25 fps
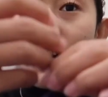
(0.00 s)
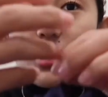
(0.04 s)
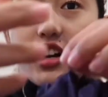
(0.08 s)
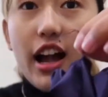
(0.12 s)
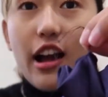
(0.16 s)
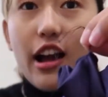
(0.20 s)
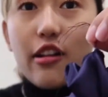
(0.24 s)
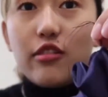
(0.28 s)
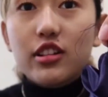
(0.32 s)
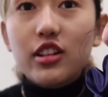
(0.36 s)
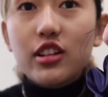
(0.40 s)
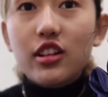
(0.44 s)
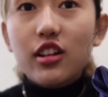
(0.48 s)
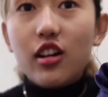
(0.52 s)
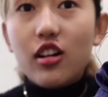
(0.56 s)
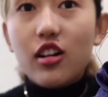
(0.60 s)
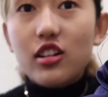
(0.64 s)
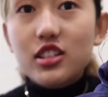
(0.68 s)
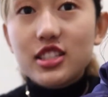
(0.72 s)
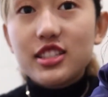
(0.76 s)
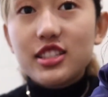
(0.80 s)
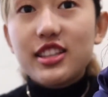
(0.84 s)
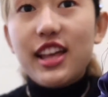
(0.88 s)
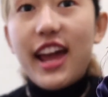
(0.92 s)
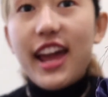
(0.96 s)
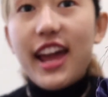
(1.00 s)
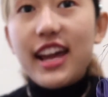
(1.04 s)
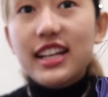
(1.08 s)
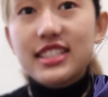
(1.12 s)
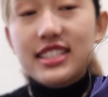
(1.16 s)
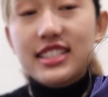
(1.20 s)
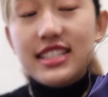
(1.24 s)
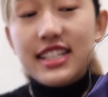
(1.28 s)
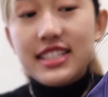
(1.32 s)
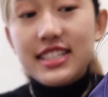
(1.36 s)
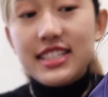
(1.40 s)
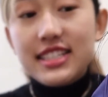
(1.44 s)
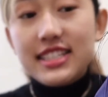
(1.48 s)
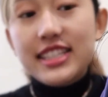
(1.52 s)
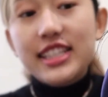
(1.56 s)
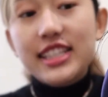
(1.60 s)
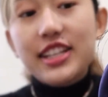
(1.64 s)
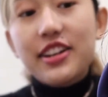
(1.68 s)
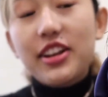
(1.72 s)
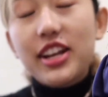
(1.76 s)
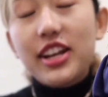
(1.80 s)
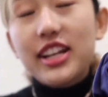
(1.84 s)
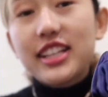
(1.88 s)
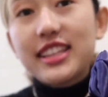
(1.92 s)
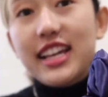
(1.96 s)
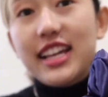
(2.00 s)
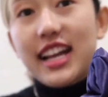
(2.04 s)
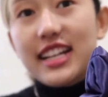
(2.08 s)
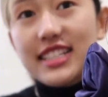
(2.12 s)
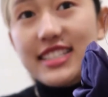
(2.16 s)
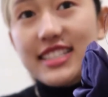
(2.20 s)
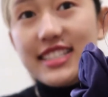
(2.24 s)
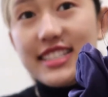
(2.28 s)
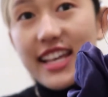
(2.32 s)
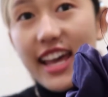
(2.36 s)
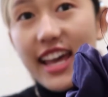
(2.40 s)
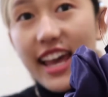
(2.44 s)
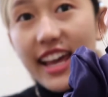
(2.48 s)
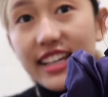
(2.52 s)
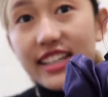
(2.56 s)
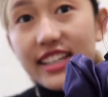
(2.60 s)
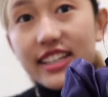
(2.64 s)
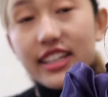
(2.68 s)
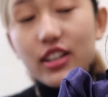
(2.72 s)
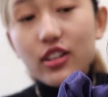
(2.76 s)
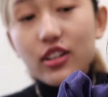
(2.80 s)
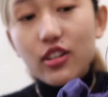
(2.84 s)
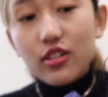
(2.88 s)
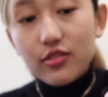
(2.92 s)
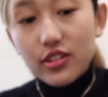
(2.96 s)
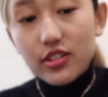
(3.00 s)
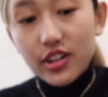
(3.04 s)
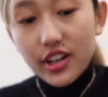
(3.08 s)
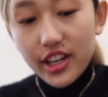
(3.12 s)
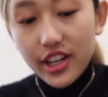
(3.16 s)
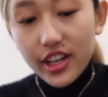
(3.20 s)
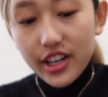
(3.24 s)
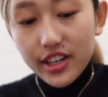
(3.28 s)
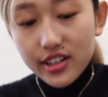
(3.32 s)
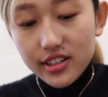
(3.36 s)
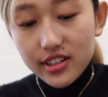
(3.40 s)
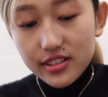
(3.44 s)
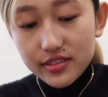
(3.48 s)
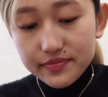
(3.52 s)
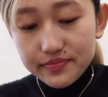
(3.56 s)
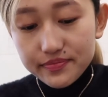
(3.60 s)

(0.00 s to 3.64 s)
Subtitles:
I will cut the excess thread that is hanging over here,